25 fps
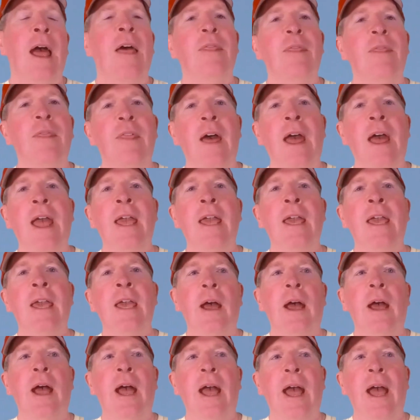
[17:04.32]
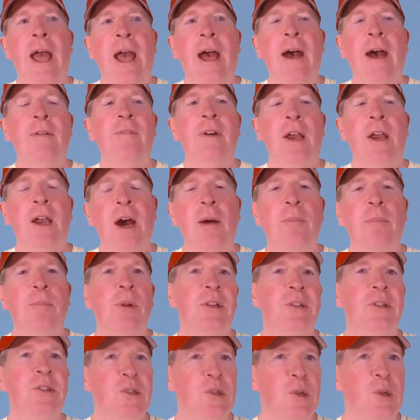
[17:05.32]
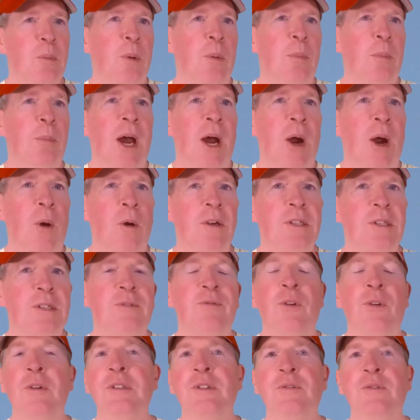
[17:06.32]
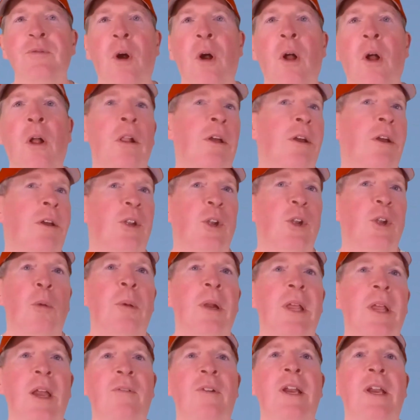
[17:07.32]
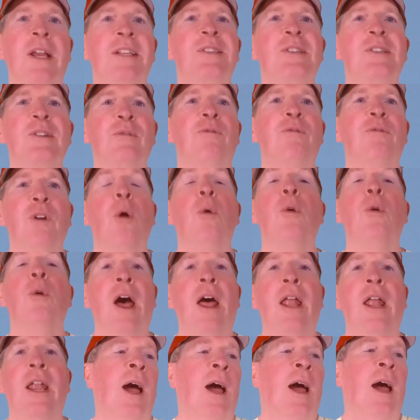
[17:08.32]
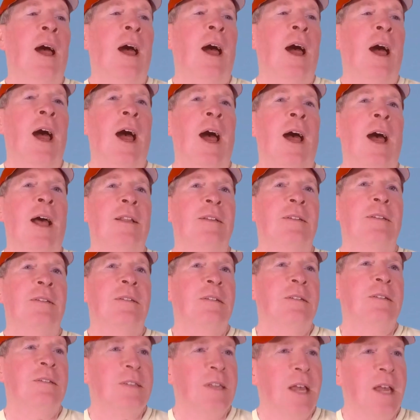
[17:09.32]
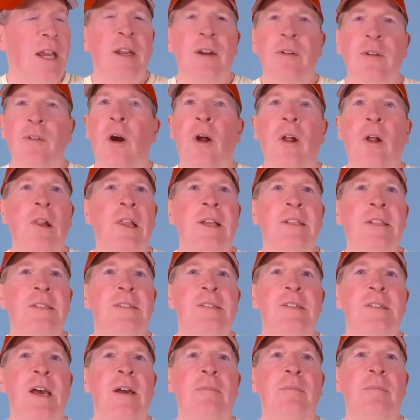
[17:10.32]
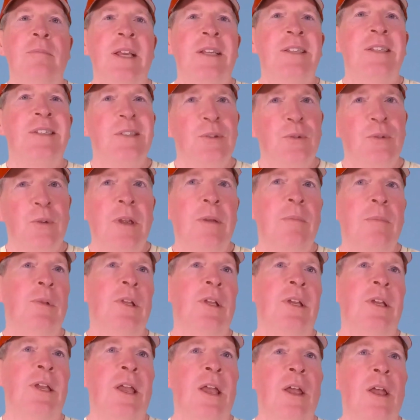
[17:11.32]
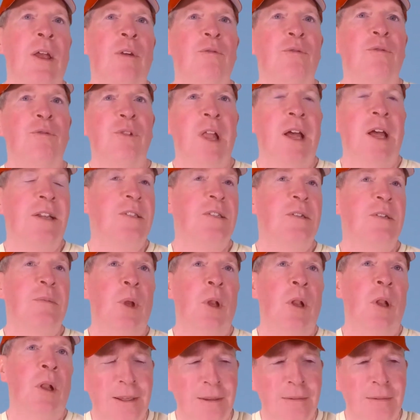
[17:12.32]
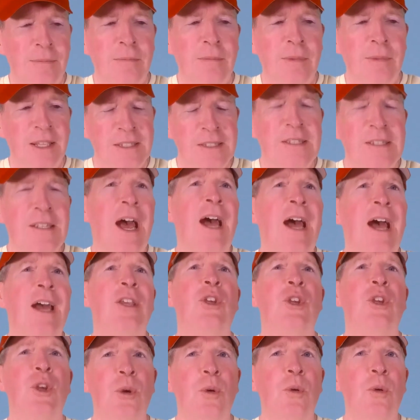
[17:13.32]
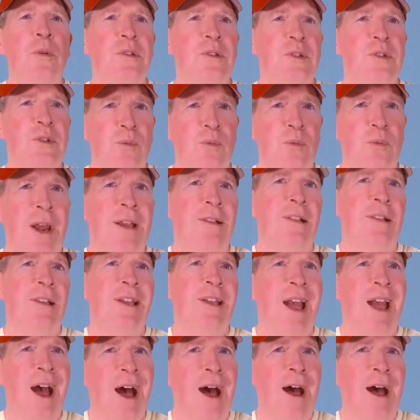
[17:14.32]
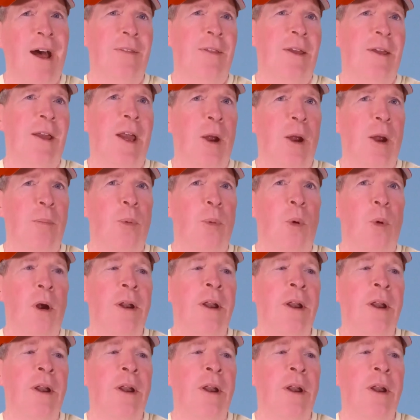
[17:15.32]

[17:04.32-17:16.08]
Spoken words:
They have a couple of superpowers. First of all, nobody ever gets to vote on it. And second of all, it's extremely flexible. It's not used directly on the airport.